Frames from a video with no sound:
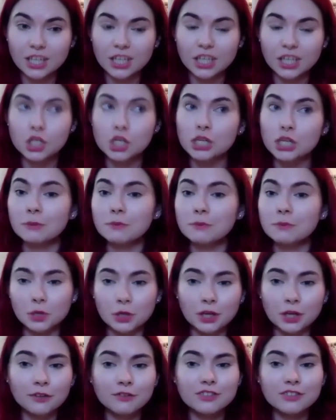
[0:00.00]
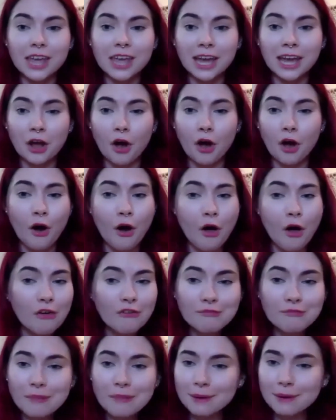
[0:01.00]
She observed like all
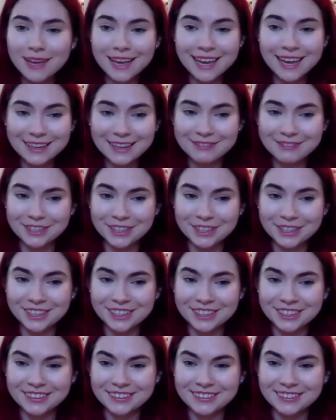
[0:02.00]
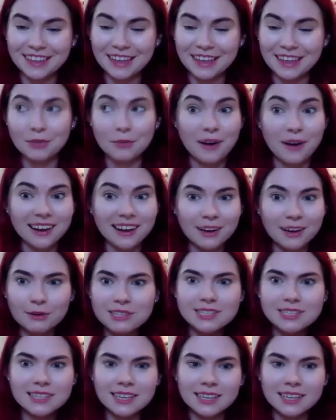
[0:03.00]
of my behavior, like the way I
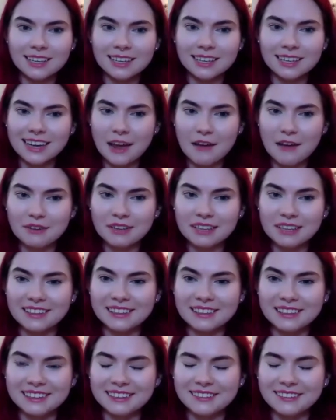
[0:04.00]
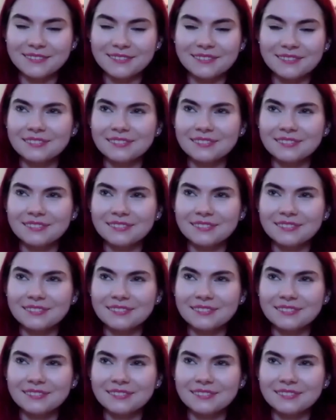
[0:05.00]
was sitting and everything,